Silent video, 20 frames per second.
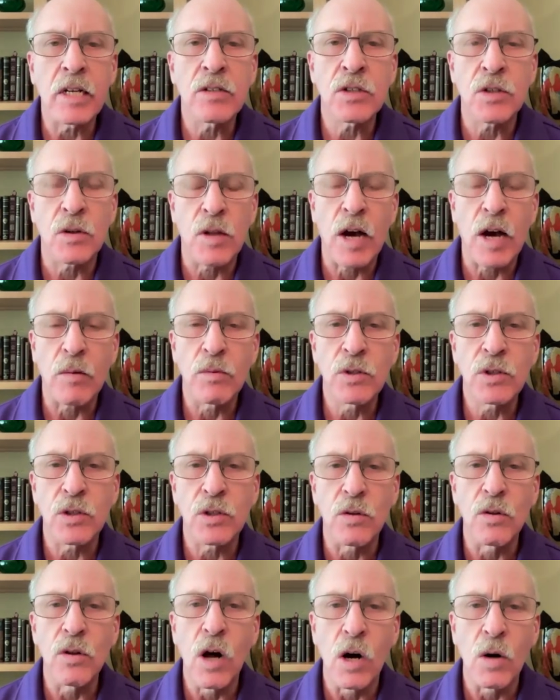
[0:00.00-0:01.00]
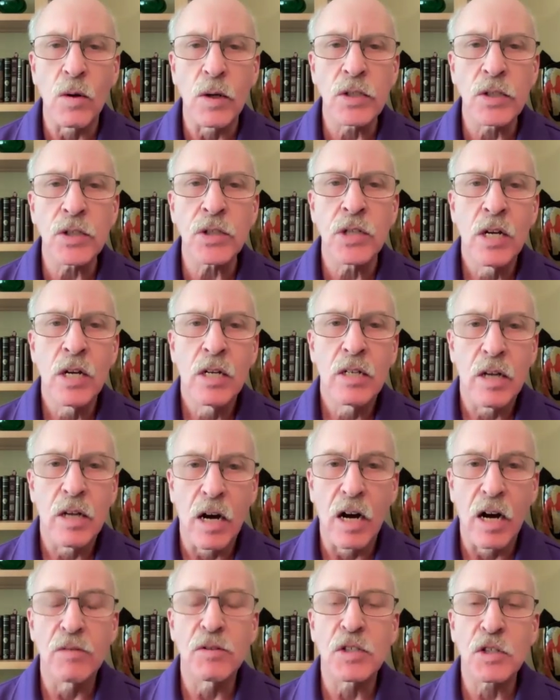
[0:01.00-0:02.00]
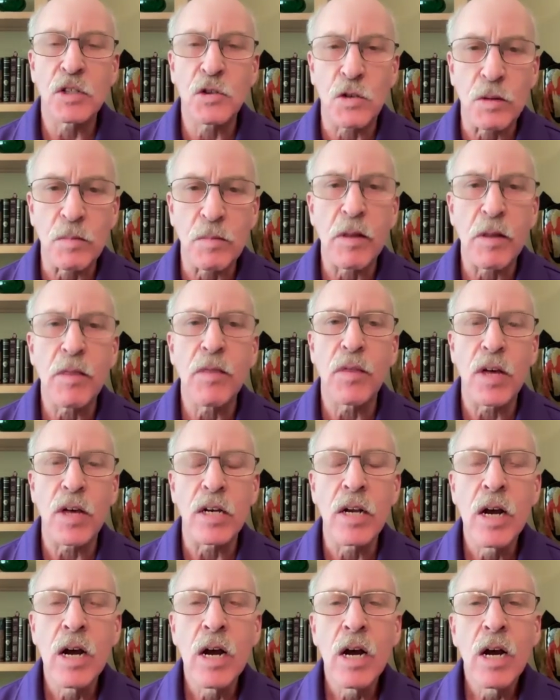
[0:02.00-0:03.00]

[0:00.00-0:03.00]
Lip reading: So that was the lowest. I was extremely thin.